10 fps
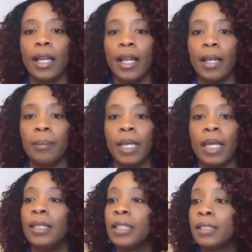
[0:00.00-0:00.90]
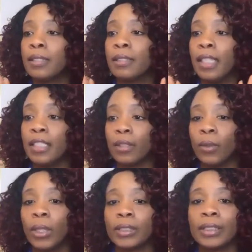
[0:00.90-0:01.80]
And these are
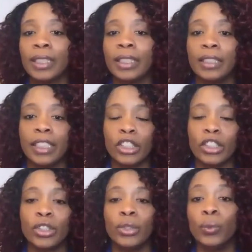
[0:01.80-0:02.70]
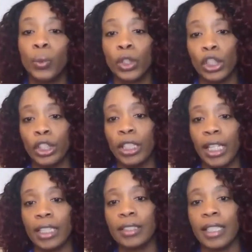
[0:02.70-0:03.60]
questions in addition to what are the
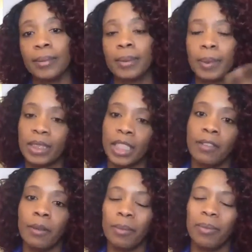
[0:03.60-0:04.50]
next steps, because